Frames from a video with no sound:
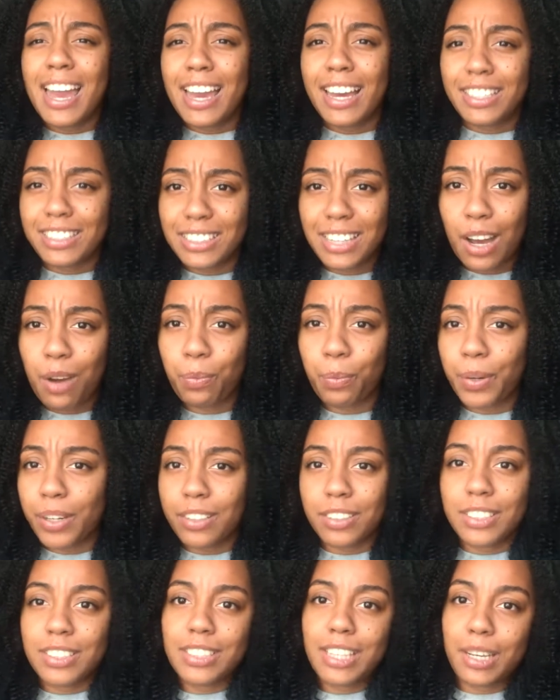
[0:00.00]
it's not
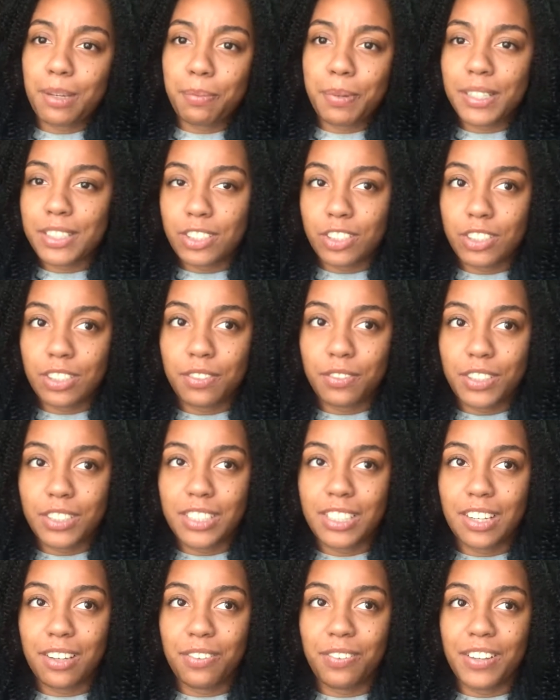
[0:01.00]
weird to take pictures of
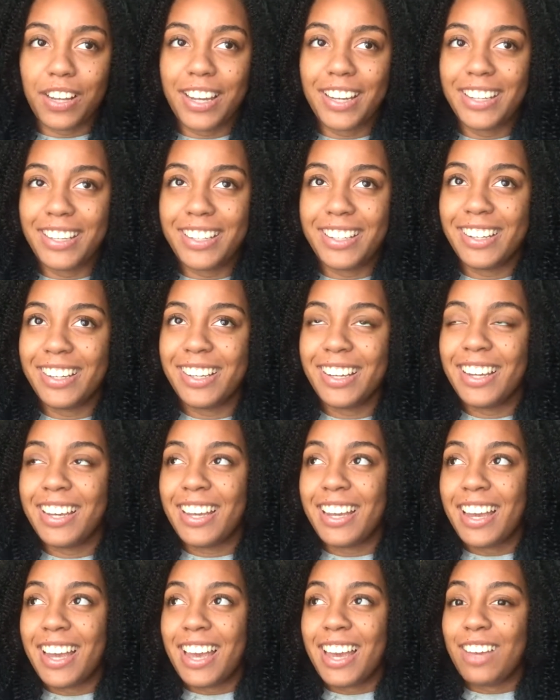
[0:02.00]
yourself. Like,
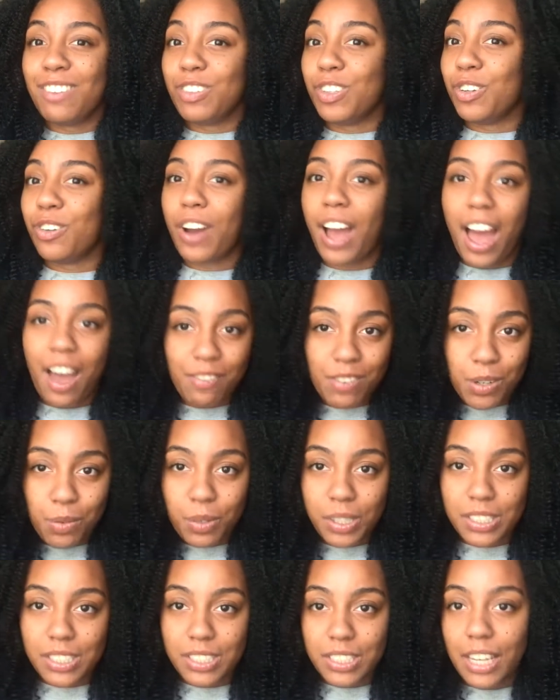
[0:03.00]
you don't have
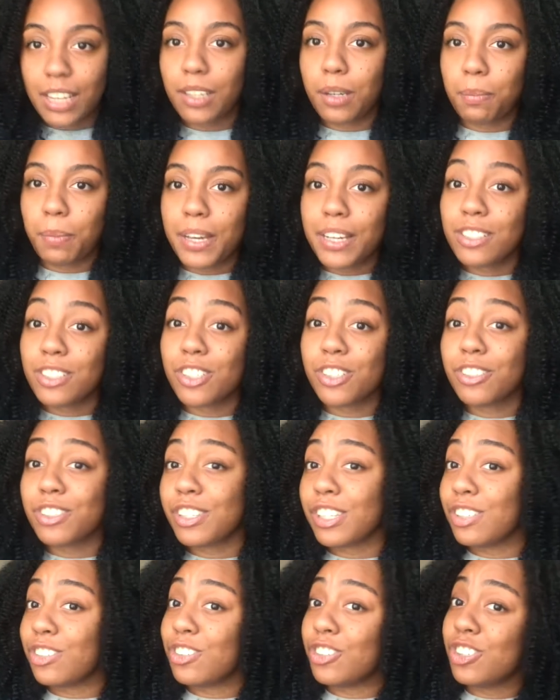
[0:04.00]
anyone to take your pictures
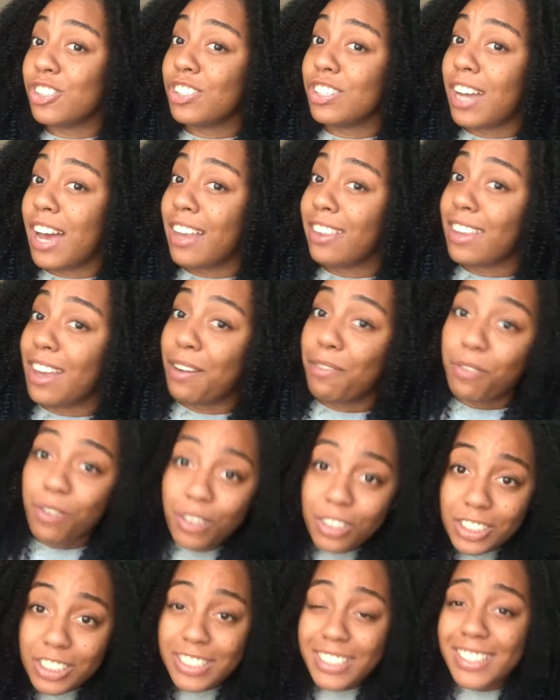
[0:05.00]
because you're just not that
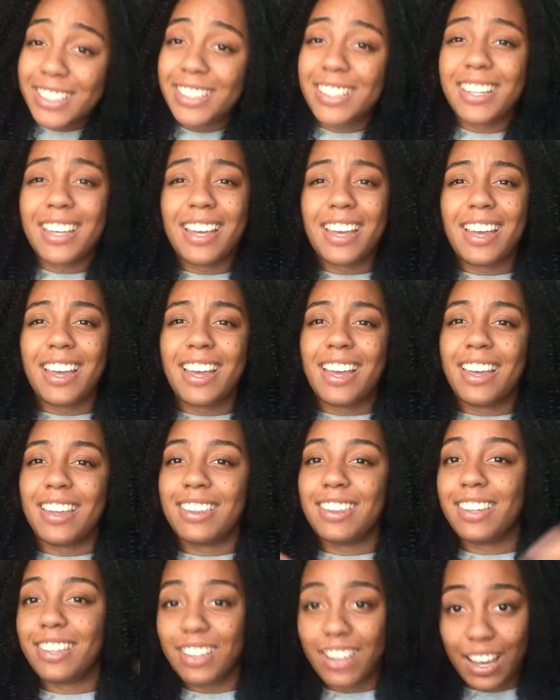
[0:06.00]
fortunate,
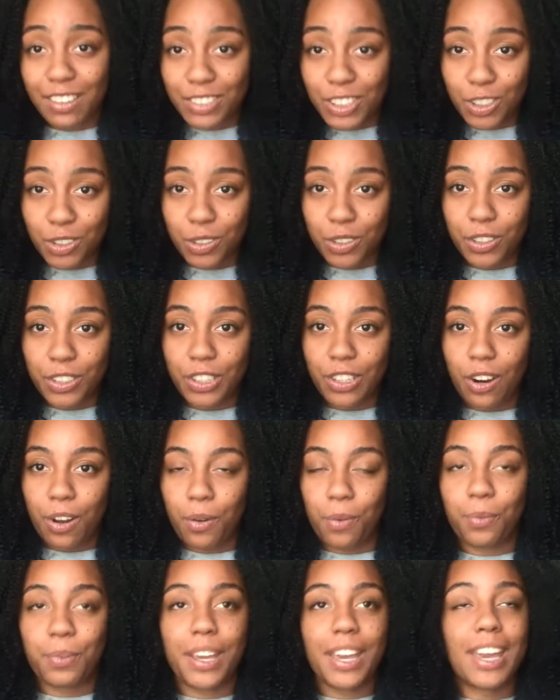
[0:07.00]
then you have to do it on your
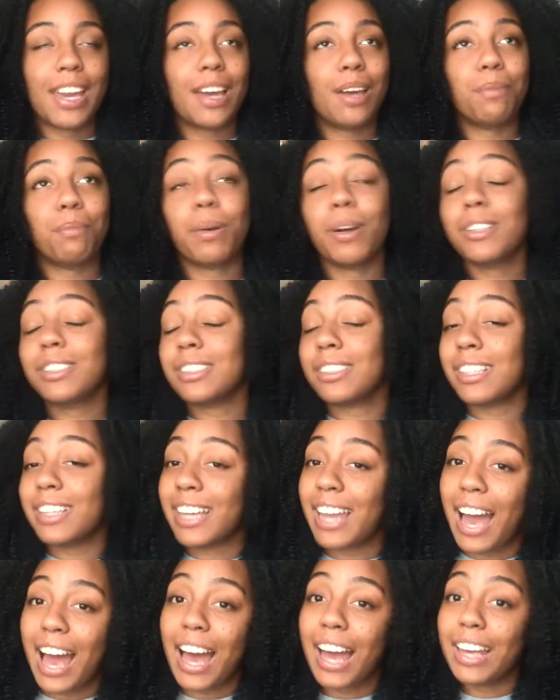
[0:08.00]
own. And
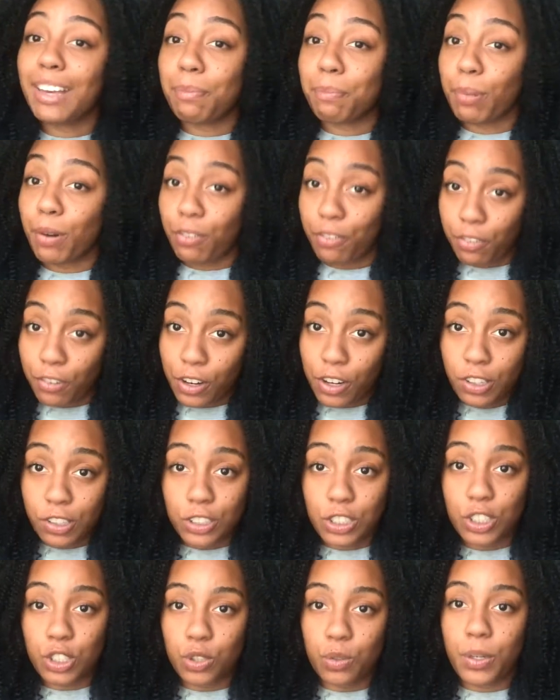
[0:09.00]
personally, I prefer
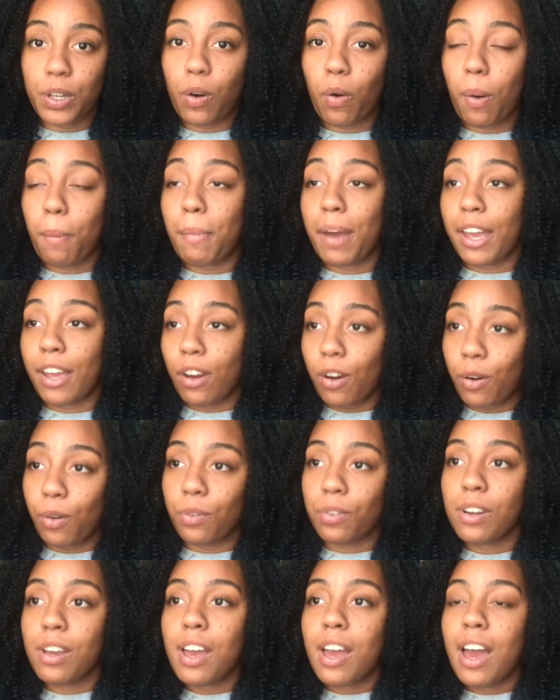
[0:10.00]
to do it on my own.
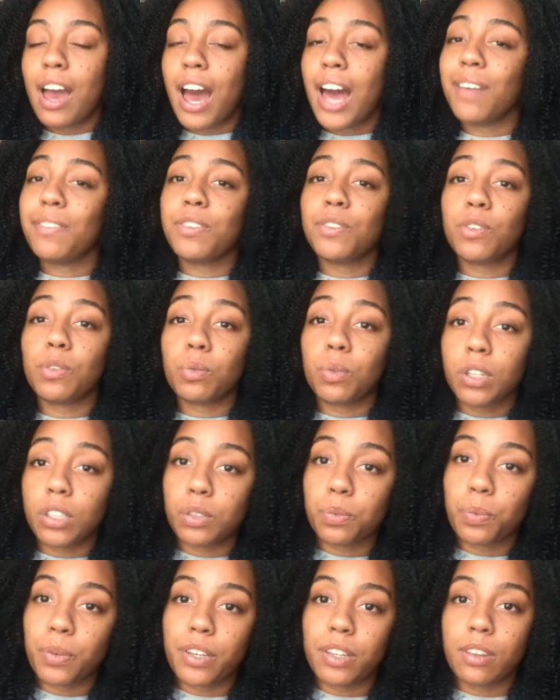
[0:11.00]
I've even
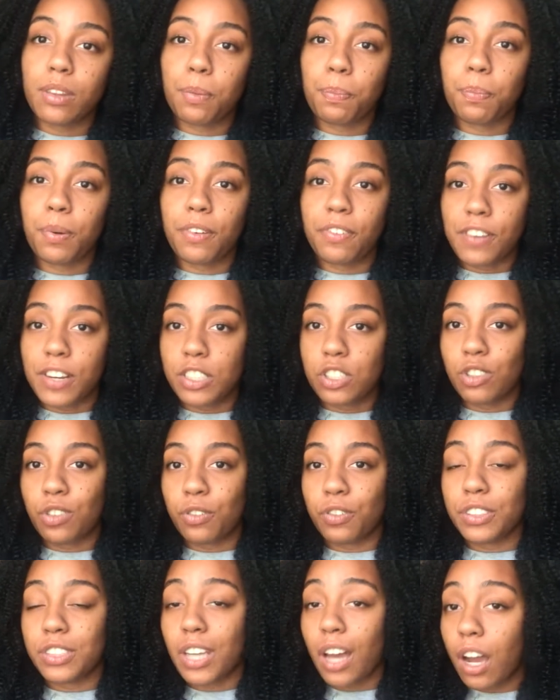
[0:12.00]
worked with professional
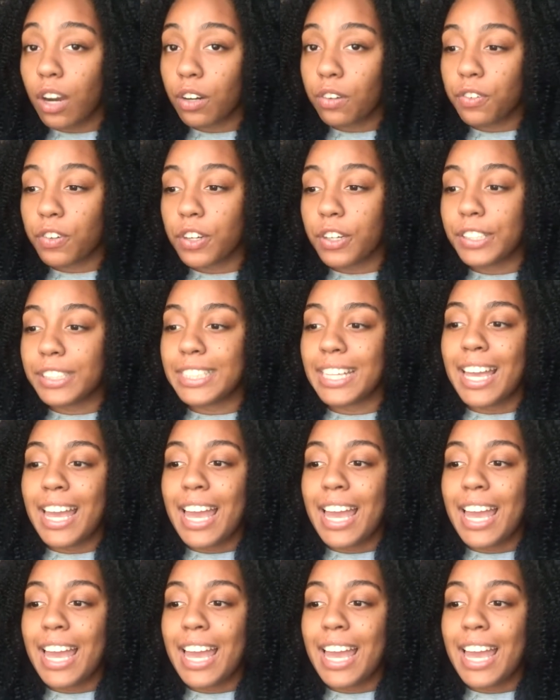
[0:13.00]
photographers,